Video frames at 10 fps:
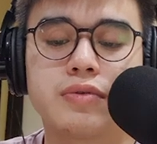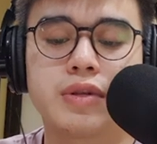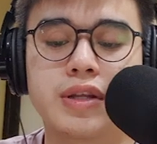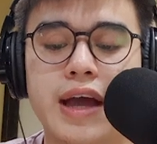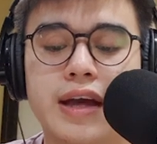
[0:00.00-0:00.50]
the
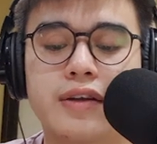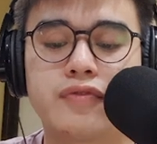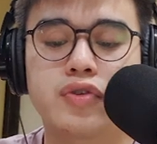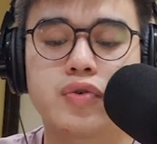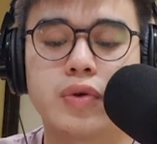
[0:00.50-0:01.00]
negative
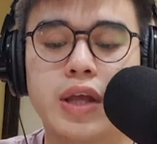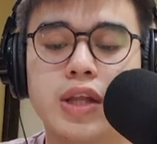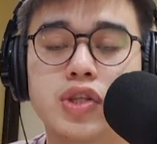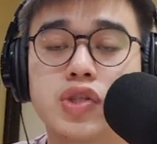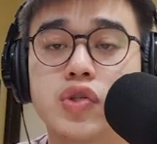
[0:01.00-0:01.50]
2
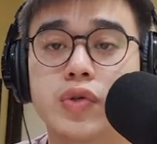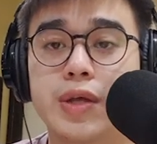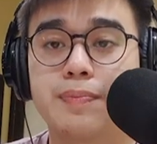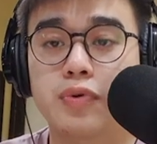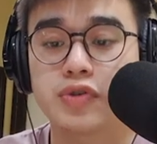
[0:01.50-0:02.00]
into the
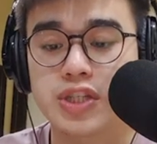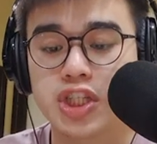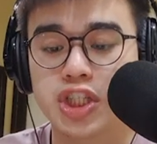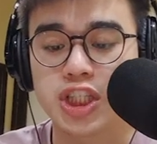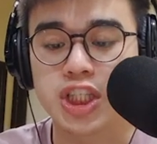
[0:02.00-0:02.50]

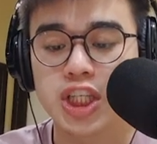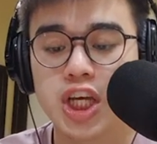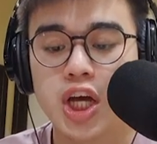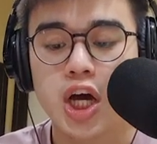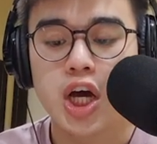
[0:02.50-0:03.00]
position.
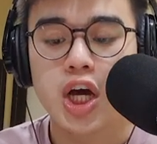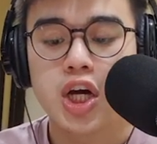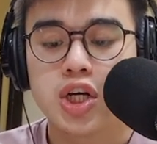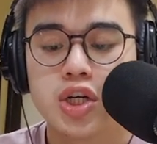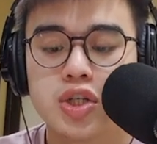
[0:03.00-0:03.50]

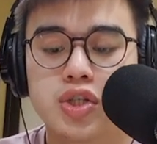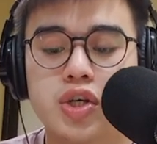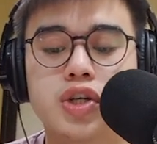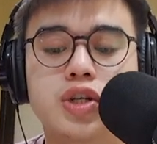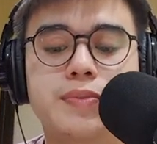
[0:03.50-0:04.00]
So
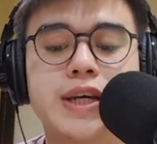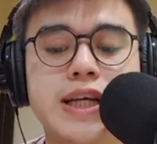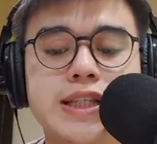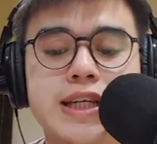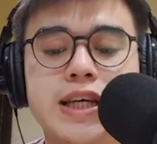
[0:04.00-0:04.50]
you should be
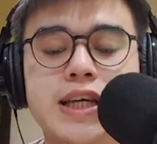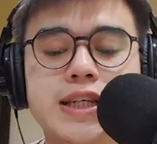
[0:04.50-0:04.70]
getting